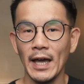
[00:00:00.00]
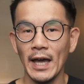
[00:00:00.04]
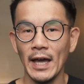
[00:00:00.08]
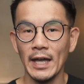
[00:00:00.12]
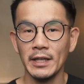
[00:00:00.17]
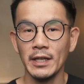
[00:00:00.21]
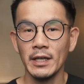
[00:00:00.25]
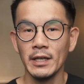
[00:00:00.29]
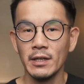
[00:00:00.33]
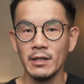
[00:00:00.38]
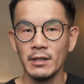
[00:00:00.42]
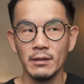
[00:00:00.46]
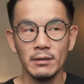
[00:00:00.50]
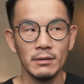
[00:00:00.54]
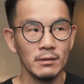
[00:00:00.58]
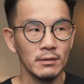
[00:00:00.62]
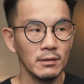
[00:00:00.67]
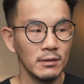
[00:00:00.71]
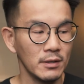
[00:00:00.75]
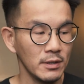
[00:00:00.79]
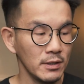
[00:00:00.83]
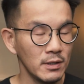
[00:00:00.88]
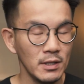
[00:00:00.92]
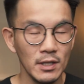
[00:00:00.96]
at
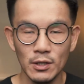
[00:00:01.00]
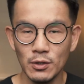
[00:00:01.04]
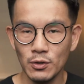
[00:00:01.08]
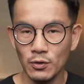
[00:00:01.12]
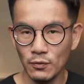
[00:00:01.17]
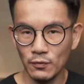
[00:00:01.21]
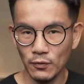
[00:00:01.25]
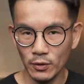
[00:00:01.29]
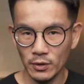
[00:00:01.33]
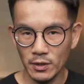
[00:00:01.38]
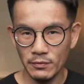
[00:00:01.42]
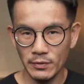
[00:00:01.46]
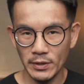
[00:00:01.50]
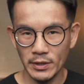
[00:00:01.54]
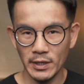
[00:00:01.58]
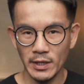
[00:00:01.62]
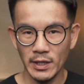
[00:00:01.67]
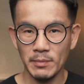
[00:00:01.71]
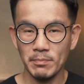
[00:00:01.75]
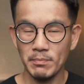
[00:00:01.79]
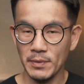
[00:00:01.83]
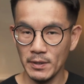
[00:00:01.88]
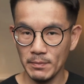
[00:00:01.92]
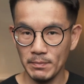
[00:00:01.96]
13 to 14
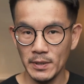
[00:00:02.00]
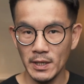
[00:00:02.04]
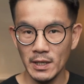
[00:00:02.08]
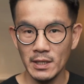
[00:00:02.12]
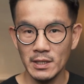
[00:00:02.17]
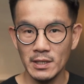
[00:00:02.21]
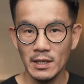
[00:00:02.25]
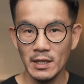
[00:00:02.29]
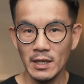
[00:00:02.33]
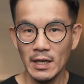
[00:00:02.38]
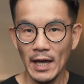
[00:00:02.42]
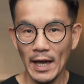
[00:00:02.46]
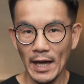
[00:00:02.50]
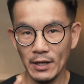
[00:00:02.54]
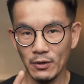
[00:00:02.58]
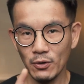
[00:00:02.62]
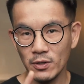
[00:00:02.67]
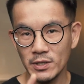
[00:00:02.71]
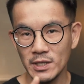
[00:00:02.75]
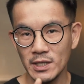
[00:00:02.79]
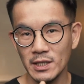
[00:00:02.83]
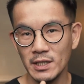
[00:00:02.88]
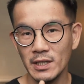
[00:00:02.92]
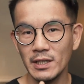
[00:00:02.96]
ringgit per piece, and
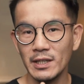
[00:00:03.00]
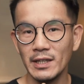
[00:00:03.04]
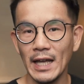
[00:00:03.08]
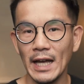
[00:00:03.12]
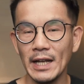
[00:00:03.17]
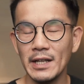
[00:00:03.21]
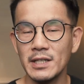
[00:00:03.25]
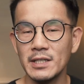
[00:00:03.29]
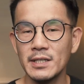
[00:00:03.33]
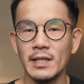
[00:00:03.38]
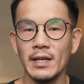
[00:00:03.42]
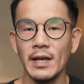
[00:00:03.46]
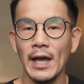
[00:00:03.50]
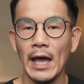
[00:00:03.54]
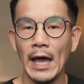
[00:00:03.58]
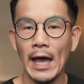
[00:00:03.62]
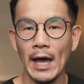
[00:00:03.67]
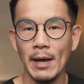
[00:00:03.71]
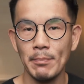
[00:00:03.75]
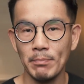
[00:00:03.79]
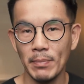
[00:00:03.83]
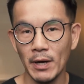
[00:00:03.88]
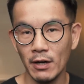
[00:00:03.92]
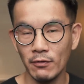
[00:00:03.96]
consider that is a
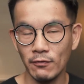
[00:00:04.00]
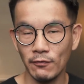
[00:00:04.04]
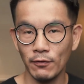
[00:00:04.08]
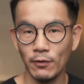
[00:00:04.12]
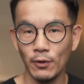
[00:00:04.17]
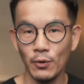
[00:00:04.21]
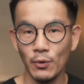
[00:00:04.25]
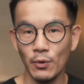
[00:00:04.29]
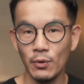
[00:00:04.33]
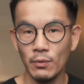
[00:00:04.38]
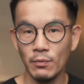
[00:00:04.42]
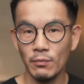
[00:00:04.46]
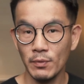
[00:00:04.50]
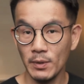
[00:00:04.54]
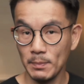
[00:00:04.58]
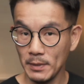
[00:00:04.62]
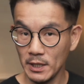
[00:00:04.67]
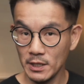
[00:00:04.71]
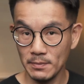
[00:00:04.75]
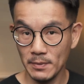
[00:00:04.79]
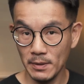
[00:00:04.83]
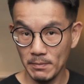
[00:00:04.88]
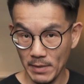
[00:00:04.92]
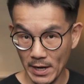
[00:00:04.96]
HEPA flow
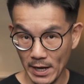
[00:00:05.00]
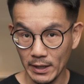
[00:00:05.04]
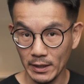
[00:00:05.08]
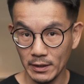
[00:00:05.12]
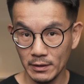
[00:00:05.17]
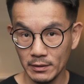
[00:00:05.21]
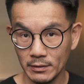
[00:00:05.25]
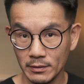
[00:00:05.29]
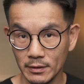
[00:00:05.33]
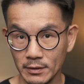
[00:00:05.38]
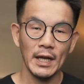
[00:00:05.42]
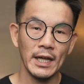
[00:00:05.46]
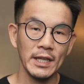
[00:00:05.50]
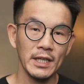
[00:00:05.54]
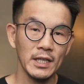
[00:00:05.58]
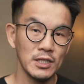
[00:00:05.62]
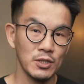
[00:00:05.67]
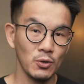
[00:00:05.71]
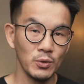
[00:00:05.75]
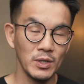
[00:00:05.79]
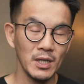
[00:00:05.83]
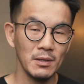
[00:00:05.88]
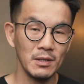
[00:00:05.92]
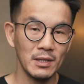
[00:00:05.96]
replacement bag. And it's
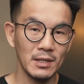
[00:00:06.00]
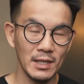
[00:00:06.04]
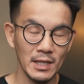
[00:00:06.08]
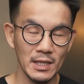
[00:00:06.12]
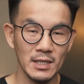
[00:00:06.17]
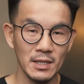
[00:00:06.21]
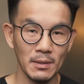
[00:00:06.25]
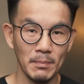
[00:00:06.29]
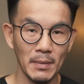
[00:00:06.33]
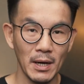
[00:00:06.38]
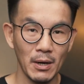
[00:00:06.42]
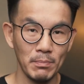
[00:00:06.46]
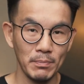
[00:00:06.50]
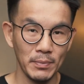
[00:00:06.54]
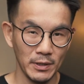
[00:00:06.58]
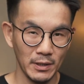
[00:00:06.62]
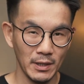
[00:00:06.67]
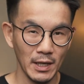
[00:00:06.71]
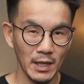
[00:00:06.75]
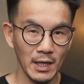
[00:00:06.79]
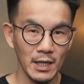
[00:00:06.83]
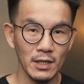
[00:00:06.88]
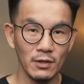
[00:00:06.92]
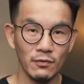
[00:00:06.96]
only this amount per
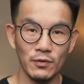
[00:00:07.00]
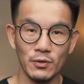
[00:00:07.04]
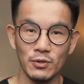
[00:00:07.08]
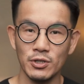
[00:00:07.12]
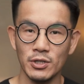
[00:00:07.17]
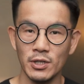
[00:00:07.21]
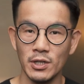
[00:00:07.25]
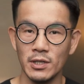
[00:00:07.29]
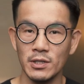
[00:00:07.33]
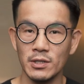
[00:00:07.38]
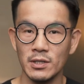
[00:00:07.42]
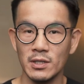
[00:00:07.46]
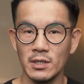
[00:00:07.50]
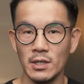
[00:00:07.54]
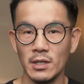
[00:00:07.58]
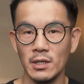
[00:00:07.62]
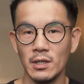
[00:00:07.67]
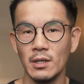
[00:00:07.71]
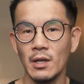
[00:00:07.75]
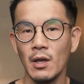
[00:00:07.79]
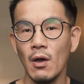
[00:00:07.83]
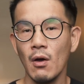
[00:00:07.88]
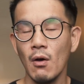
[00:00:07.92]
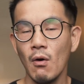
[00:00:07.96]
day if you change
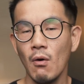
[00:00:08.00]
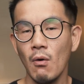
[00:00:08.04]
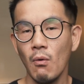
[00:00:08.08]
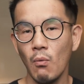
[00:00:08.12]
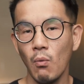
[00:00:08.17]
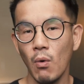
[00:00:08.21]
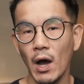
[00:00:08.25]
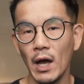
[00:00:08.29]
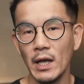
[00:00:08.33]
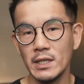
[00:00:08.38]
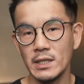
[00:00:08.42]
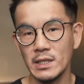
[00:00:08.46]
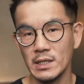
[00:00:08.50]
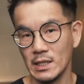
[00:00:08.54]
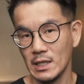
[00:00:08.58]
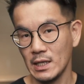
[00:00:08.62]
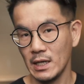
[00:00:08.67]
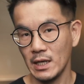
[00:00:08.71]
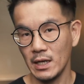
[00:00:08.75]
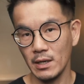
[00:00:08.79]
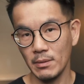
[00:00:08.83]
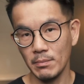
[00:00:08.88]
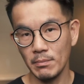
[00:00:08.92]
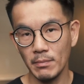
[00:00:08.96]
it once
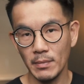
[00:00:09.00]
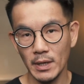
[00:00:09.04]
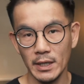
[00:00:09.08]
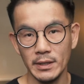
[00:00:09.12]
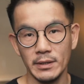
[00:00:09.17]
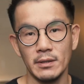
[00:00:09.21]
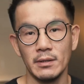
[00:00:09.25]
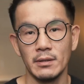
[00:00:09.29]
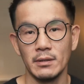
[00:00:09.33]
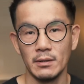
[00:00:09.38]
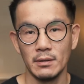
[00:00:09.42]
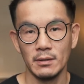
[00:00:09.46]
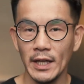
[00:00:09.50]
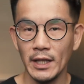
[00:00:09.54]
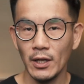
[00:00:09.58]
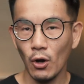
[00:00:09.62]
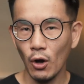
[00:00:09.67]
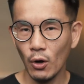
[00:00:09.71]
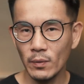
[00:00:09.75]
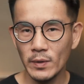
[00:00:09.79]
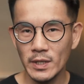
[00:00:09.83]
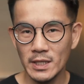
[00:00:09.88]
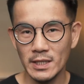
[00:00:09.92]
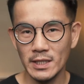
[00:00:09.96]
a month. And I
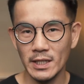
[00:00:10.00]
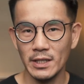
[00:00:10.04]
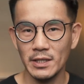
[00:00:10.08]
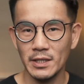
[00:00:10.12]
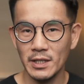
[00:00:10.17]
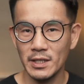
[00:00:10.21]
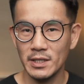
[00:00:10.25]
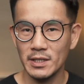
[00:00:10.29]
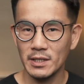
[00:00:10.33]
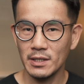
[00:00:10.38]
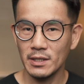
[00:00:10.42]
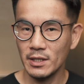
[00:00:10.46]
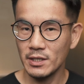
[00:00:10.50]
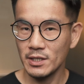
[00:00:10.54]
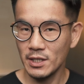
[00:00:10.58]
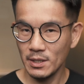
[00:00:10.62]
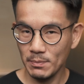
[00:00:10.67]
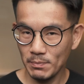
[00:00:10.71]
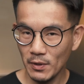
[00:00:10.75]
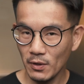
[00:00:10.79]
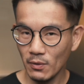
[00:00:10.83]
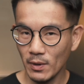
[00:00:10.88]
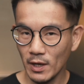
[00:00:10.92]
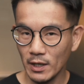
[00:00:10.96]
always say this, the
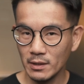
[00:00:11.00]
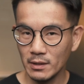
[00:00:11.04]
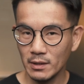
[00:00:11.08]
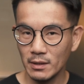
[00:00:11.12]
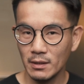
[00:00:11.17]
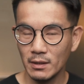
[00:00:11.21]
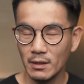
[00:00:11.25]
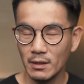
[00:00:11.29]
cheaper one